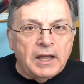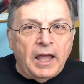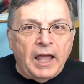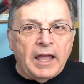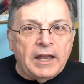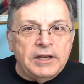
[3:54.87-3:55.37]

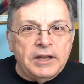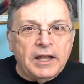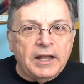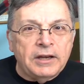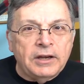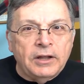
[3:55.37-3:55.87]
And
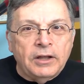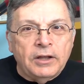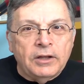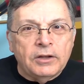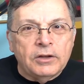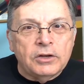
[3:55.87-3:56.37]
yet
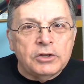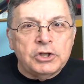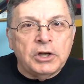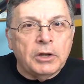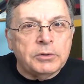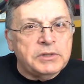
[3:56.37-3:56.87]
she
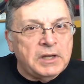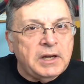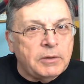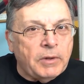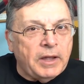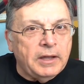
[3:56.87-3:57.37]
goes
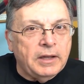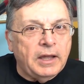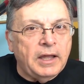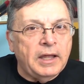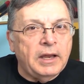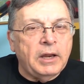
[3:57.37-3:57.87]
anyway.
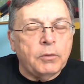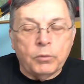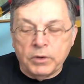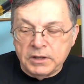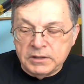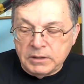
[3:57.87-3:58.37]
It, it
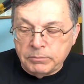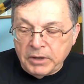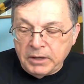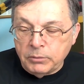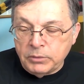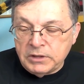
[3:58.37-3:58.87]
was, but
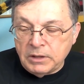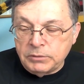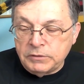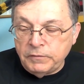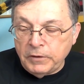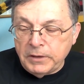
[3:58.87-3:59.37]
it was, it was
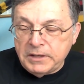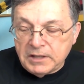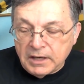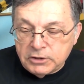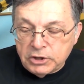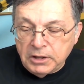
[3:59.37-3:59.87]
very
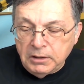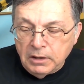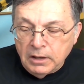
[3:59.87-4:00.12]
touching